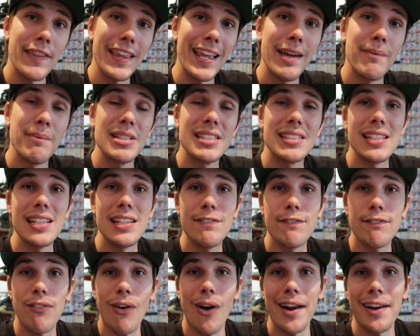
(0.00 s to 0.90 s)
the embassy
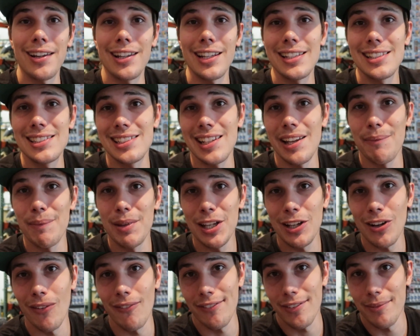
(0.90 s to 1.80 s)
finally sent me
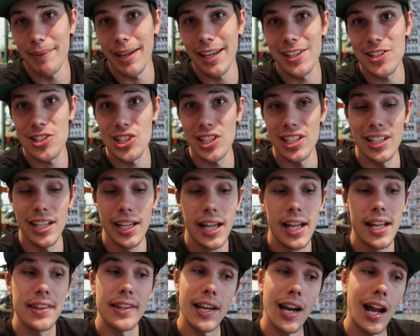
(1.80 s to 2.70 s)
confirmation
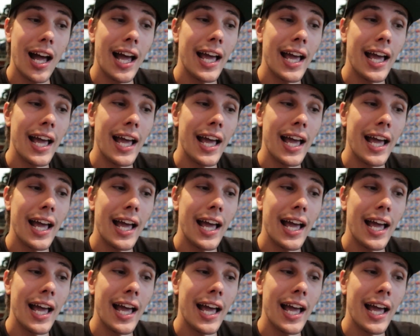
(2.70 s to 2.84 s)
that